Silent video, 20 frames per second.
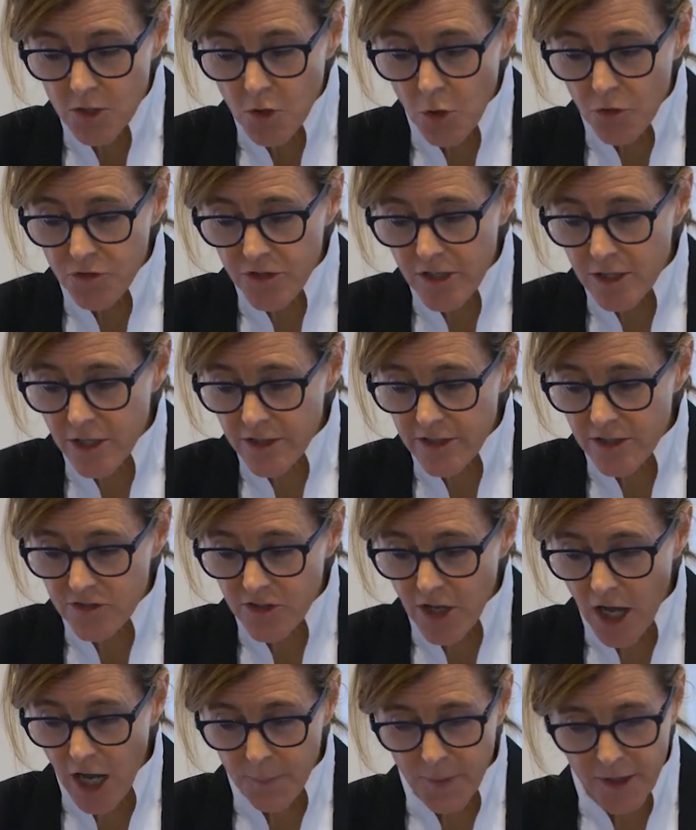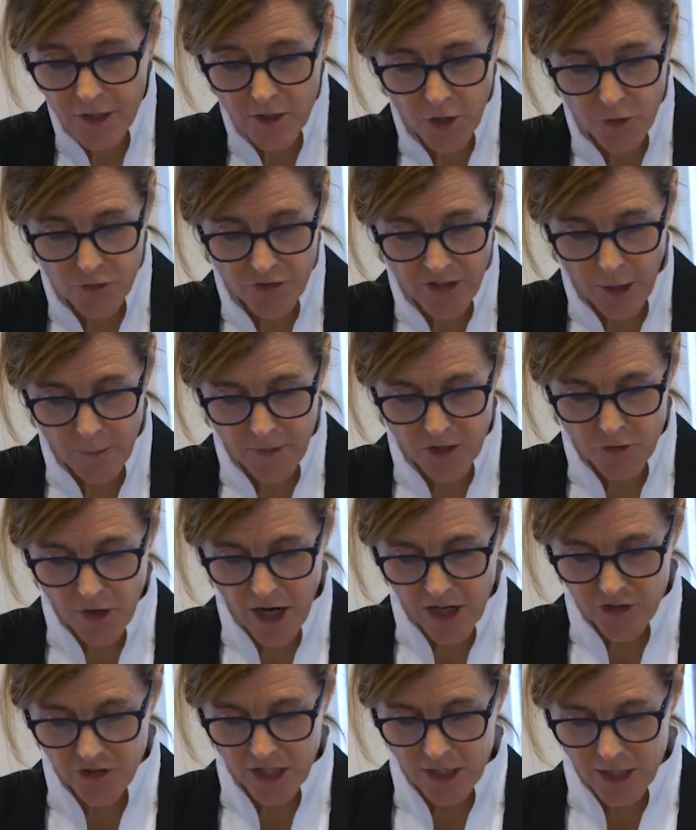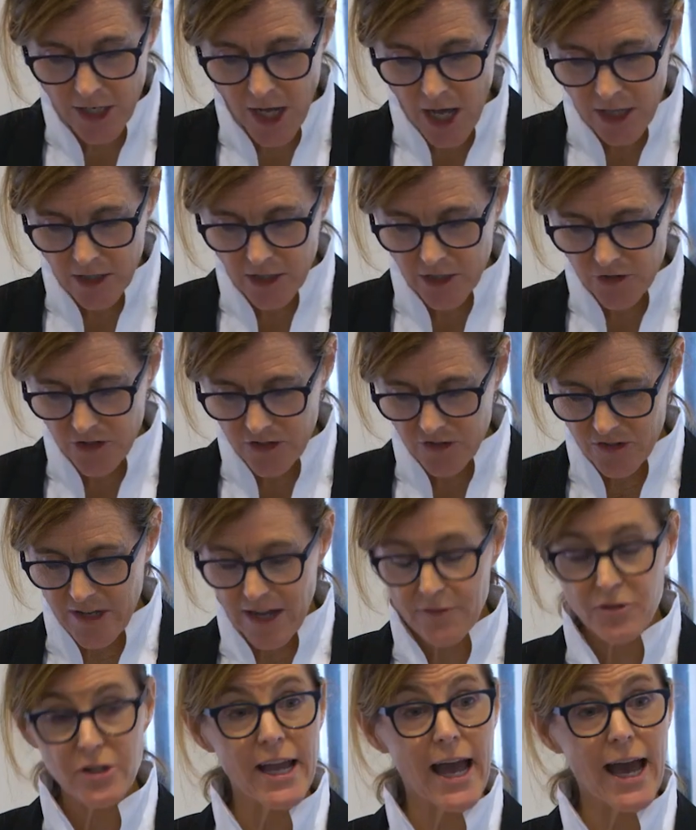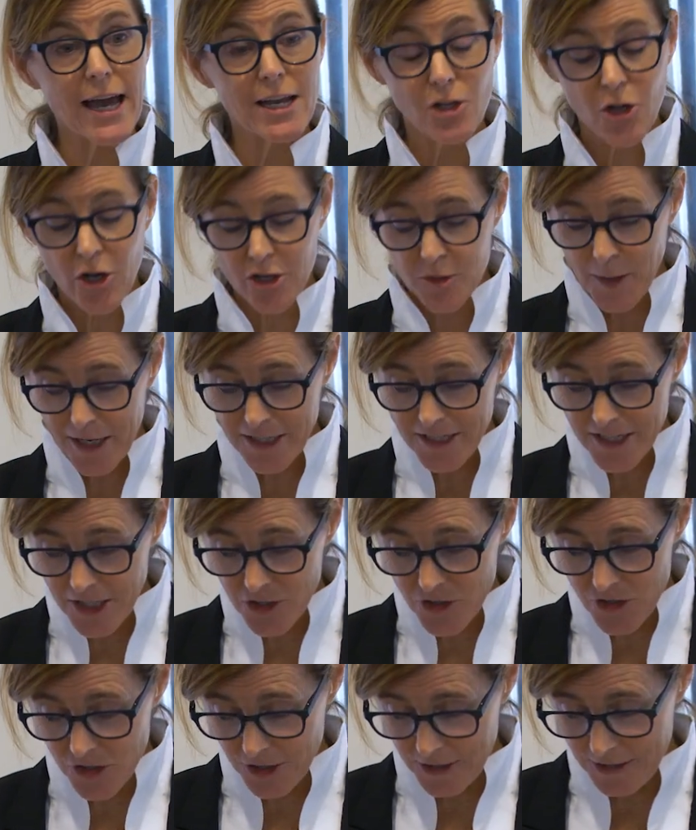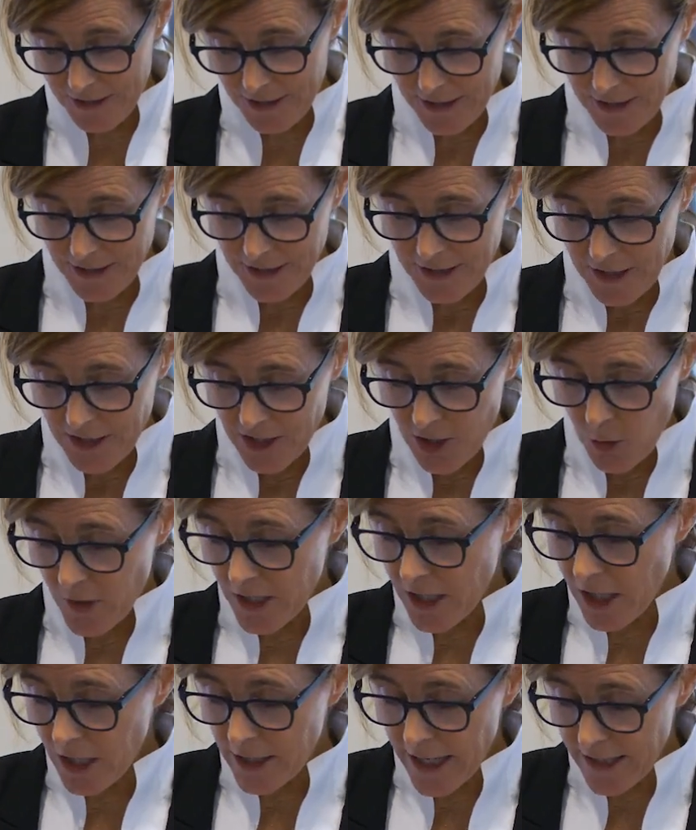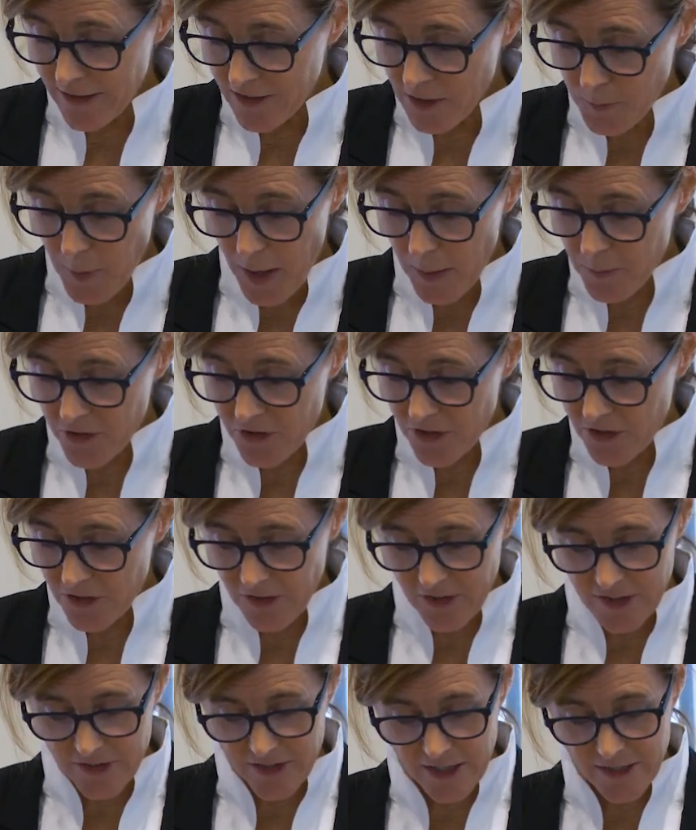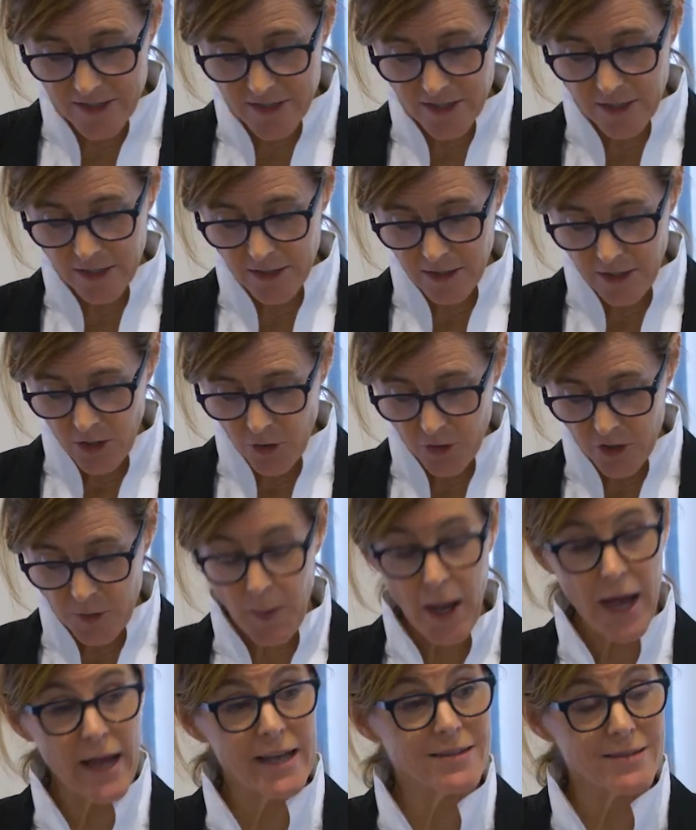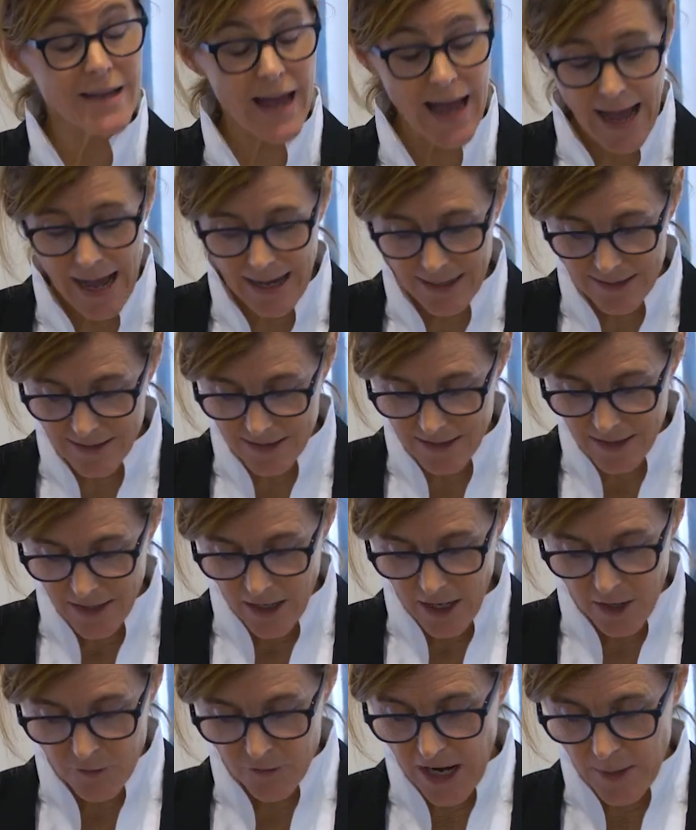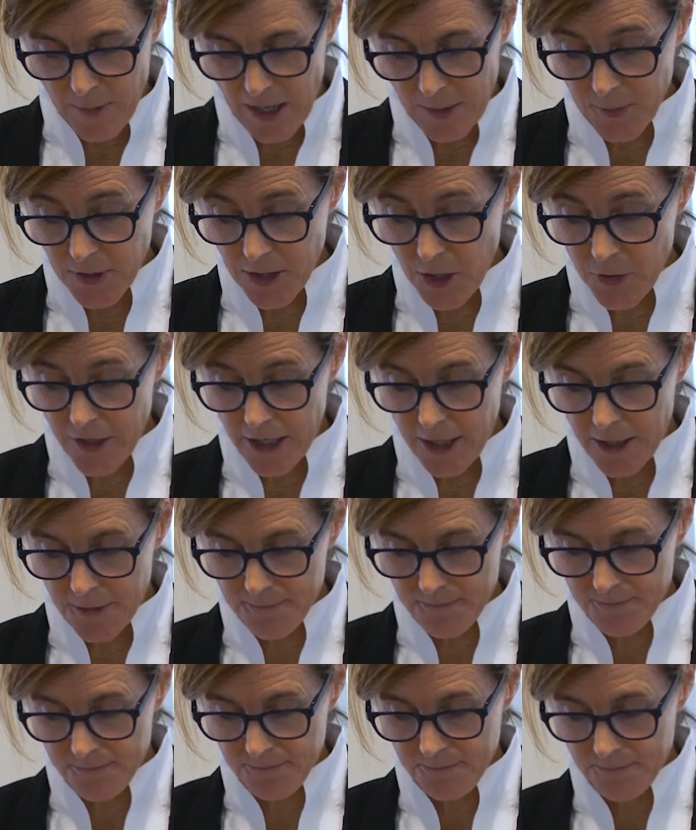Goldhill on this topic notes how midrashic knowledge is never cataloged by teacher. No one collects and publishes the dicta or the pious acts of Rabbi Plony.